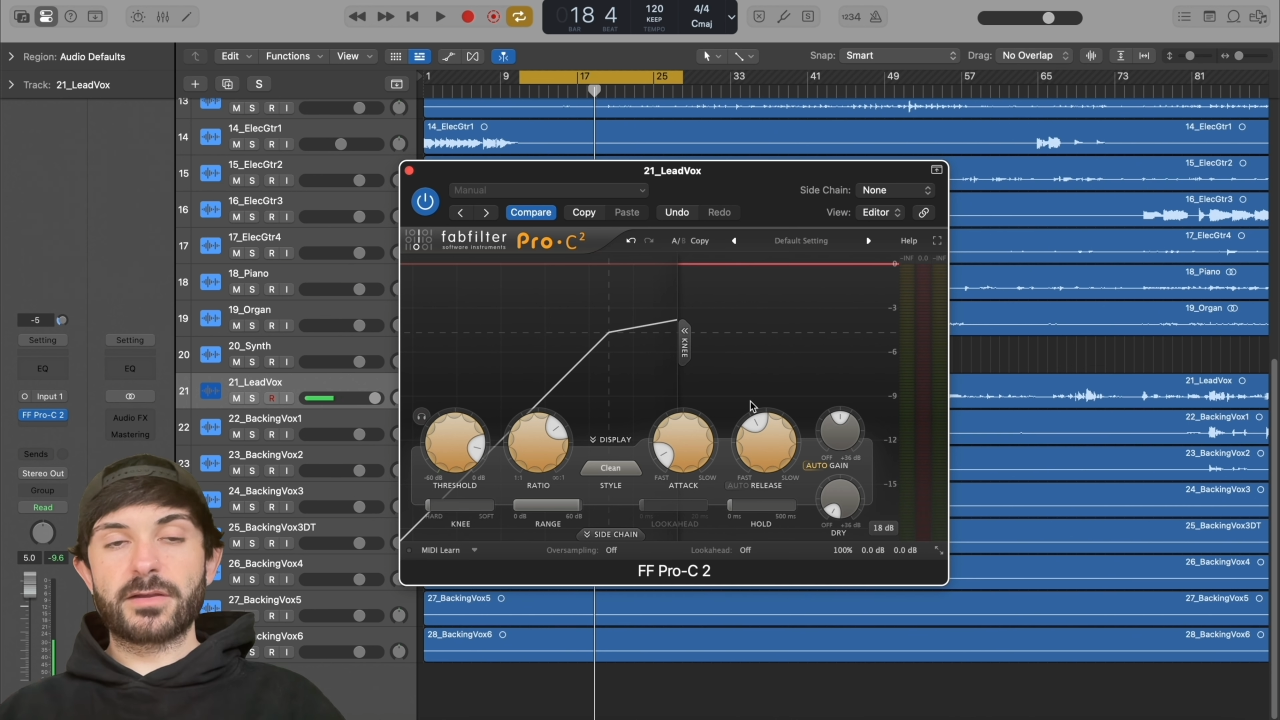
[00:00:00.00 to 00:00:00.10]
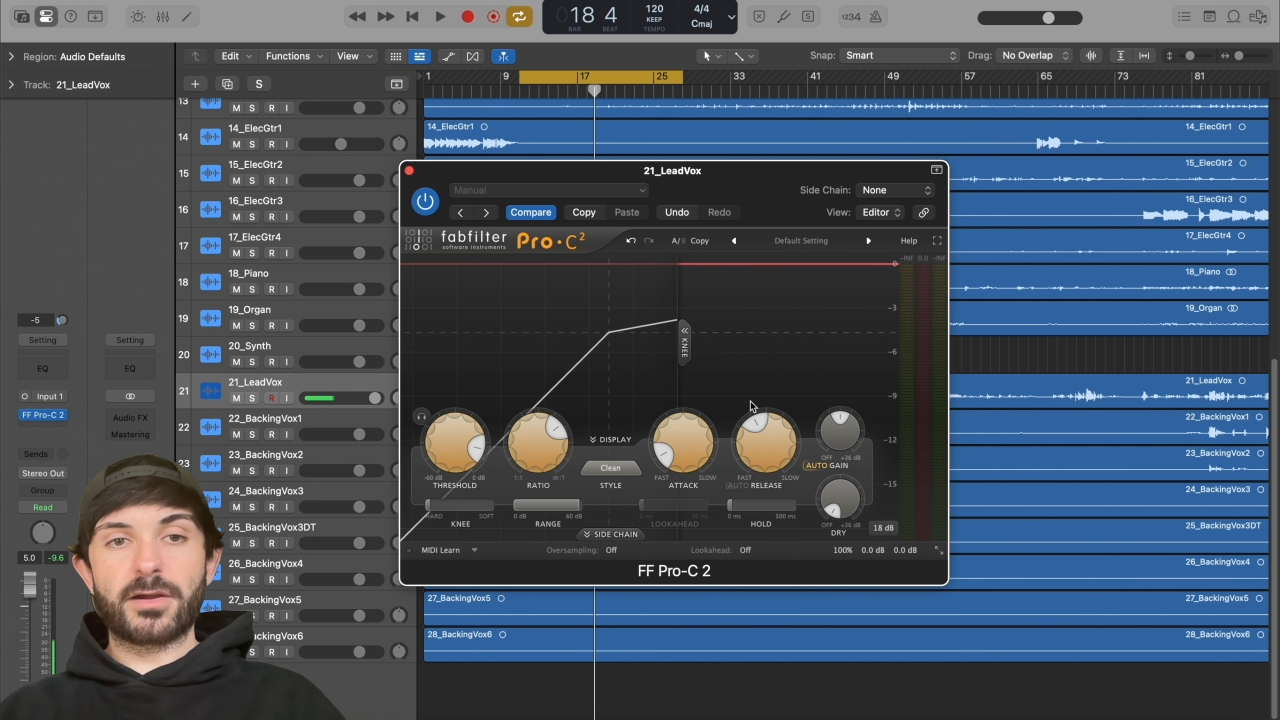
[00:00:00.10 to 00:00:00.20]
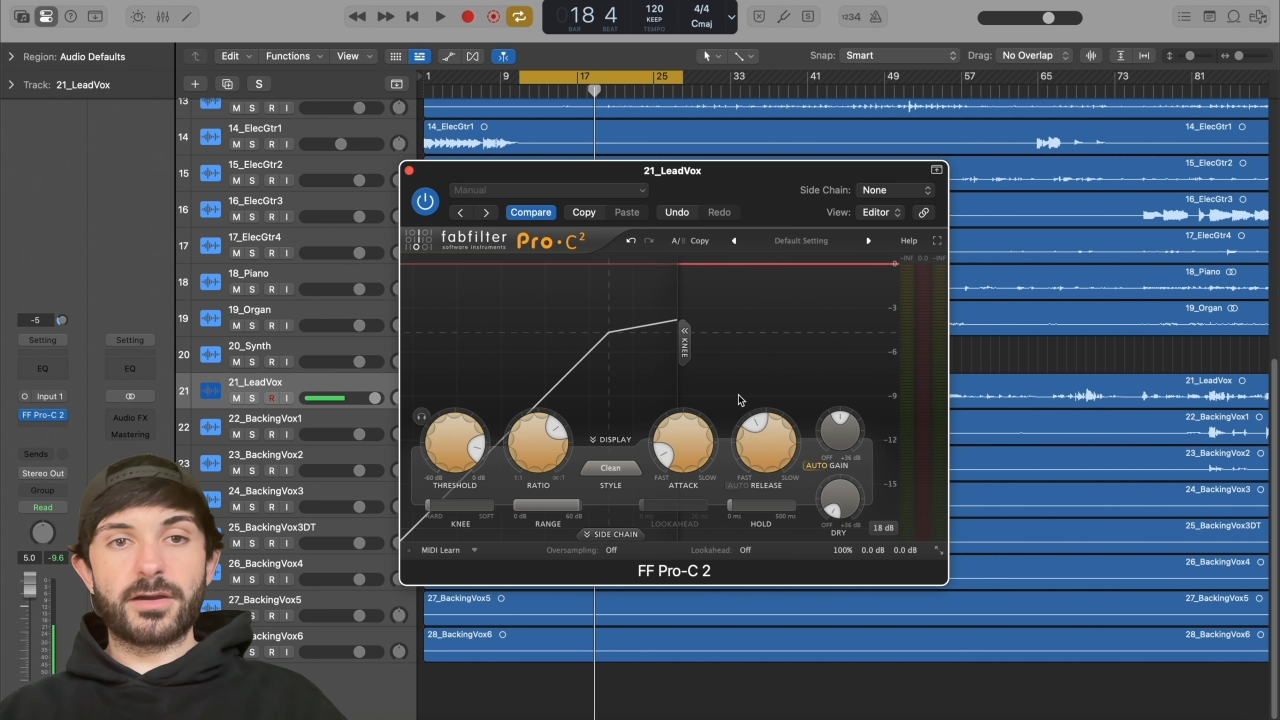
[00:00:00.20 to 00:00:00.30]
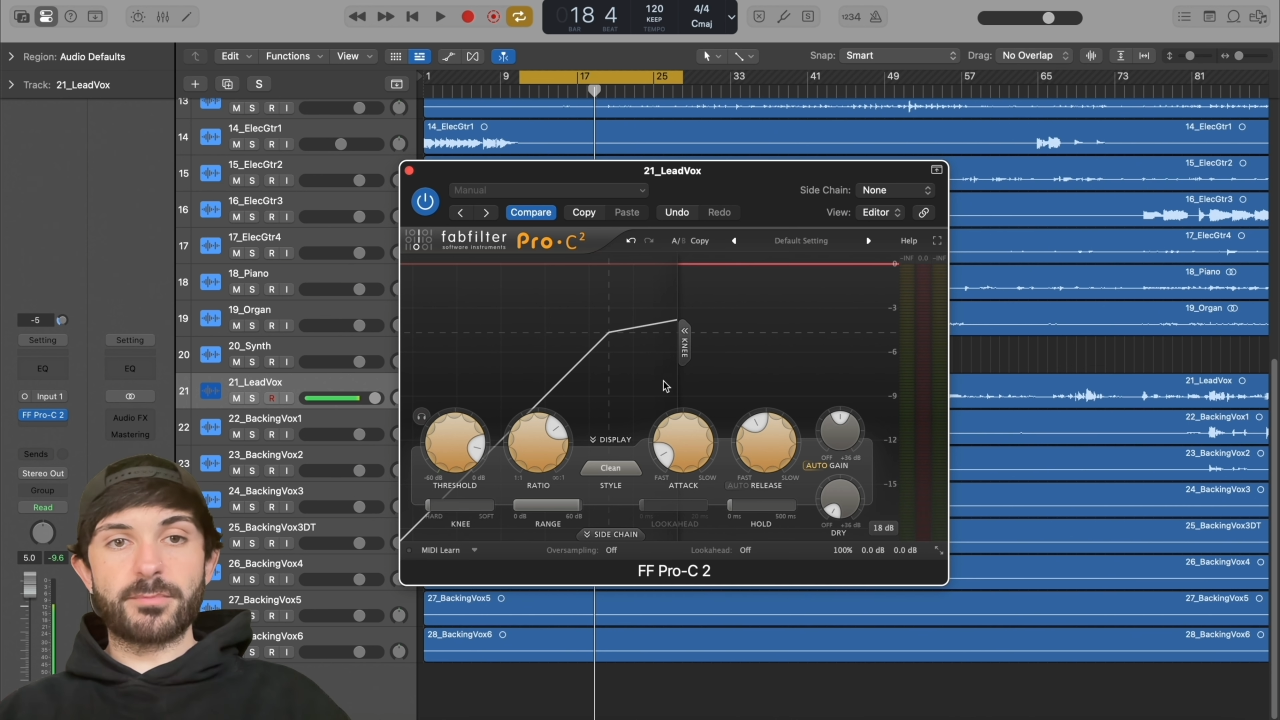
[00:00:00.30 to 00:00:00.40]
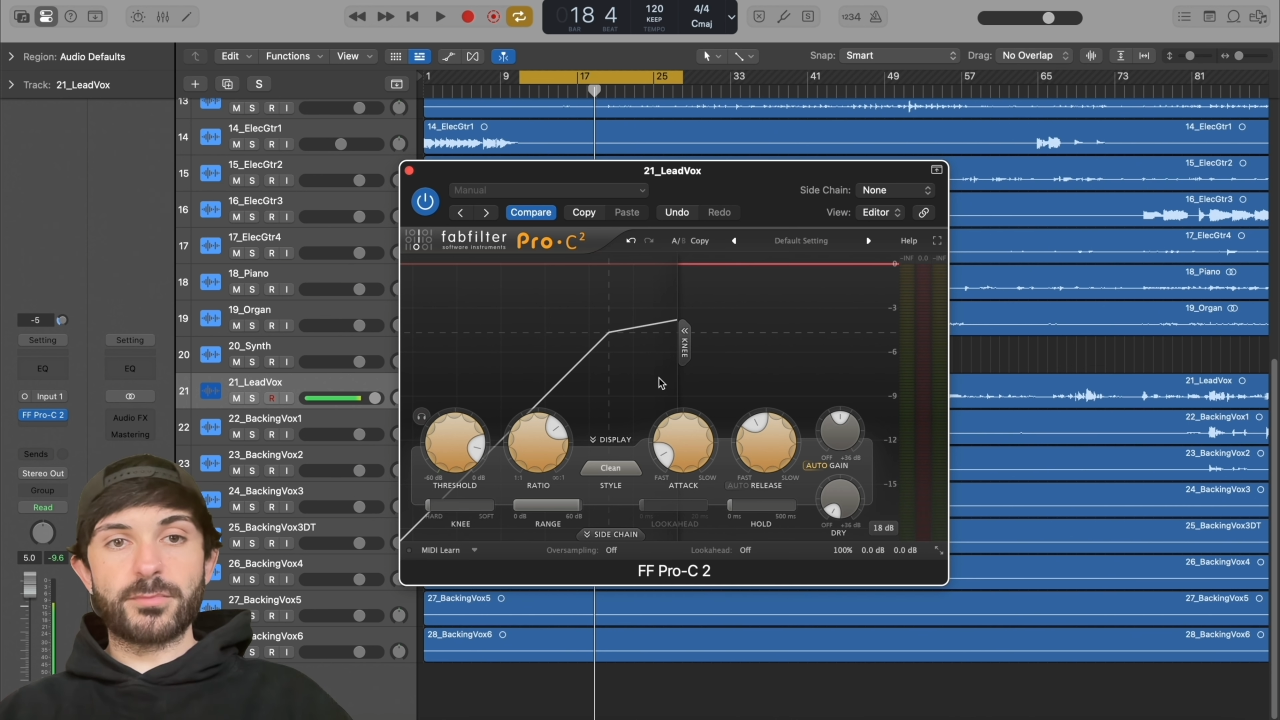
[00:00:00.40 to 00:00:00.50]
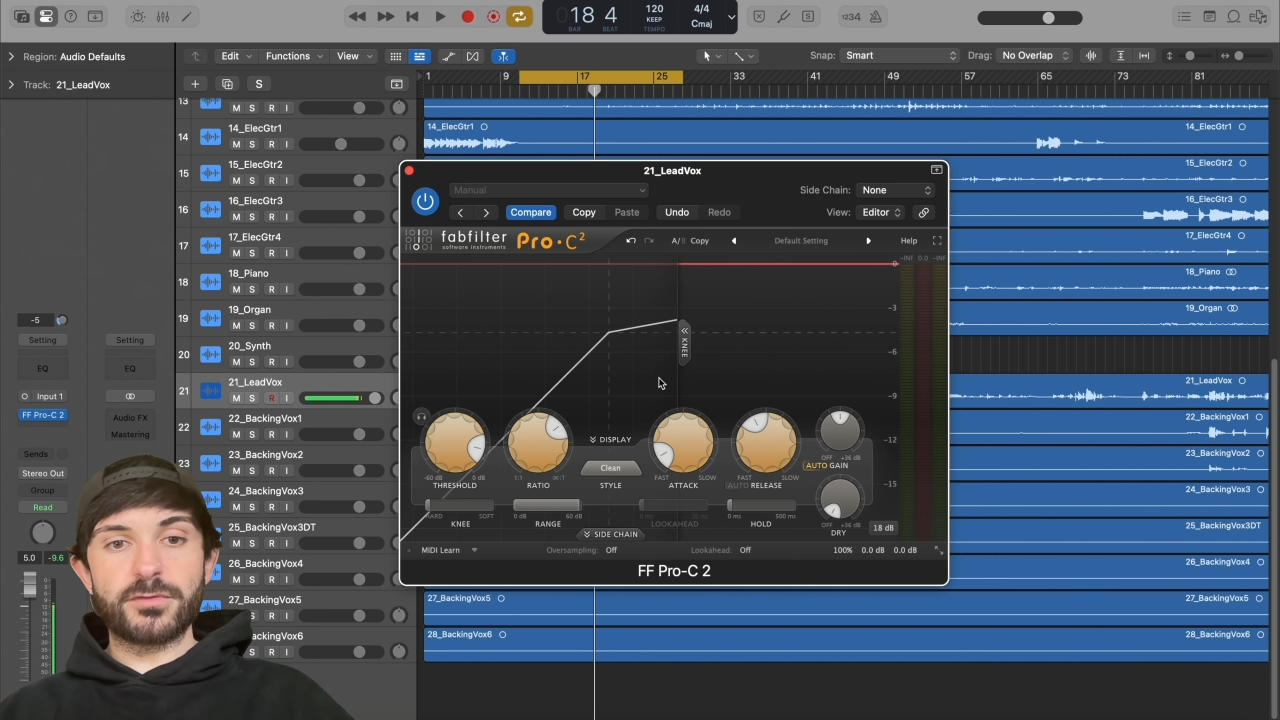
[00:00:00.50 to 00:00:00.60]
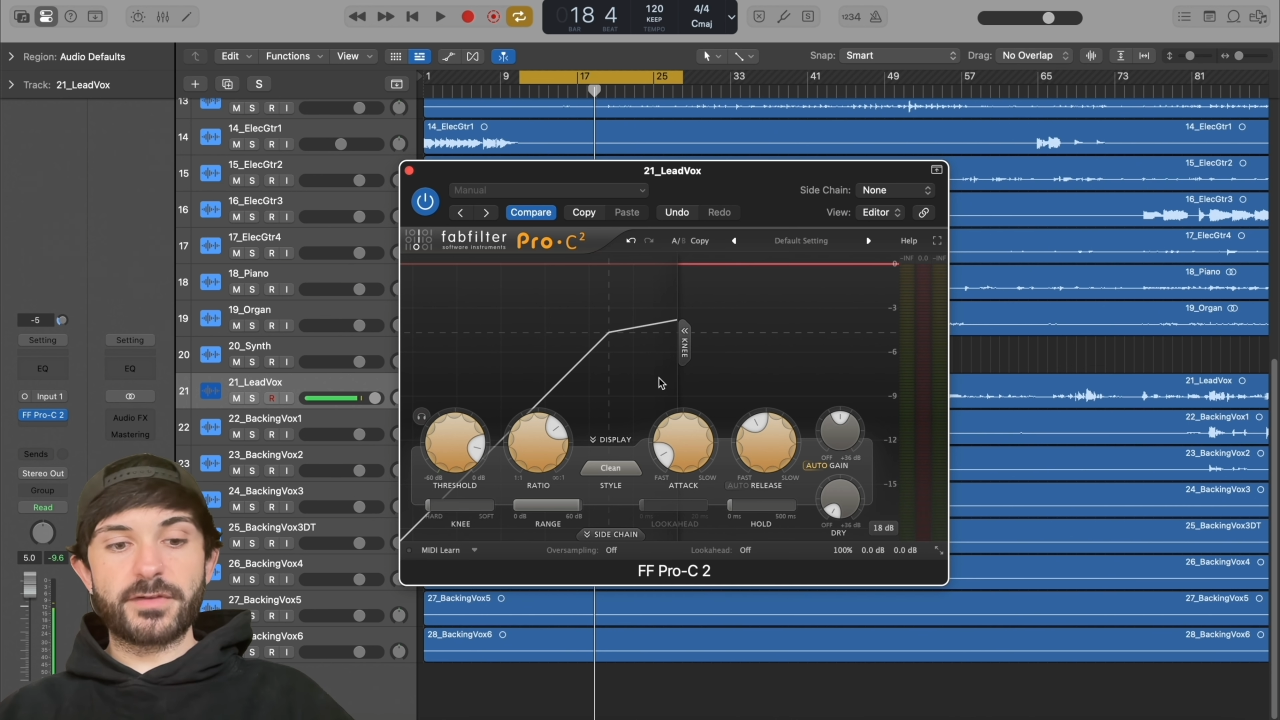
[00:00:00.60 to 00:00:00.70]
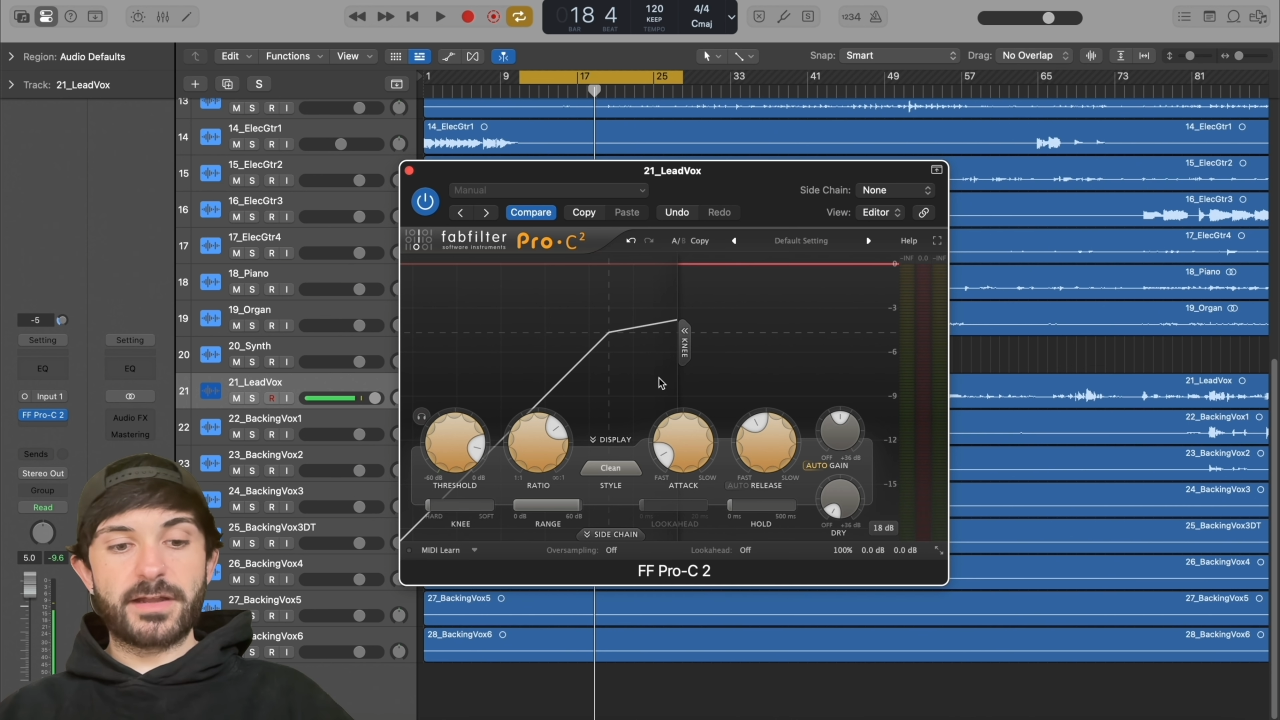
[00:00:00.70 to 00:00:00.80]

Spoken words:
All right, moving